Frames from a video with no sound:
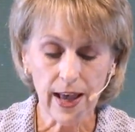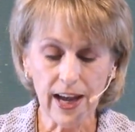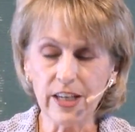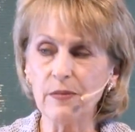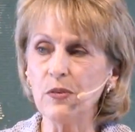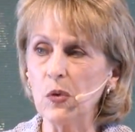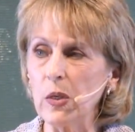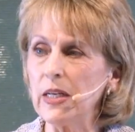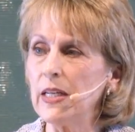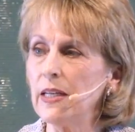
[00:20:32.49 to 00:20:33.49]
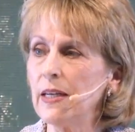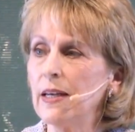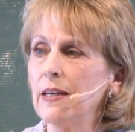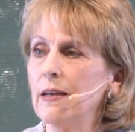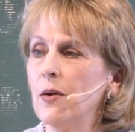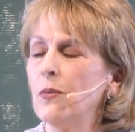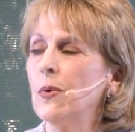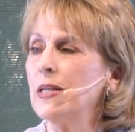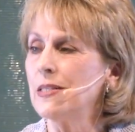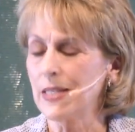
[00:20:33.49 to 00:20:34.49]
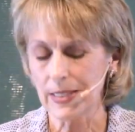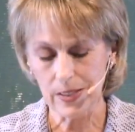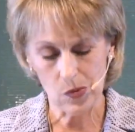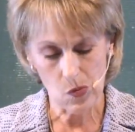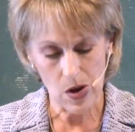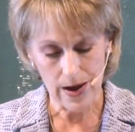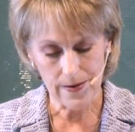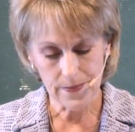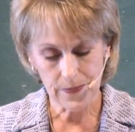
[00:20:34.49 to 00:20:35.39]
and avoiding what it doesn't want.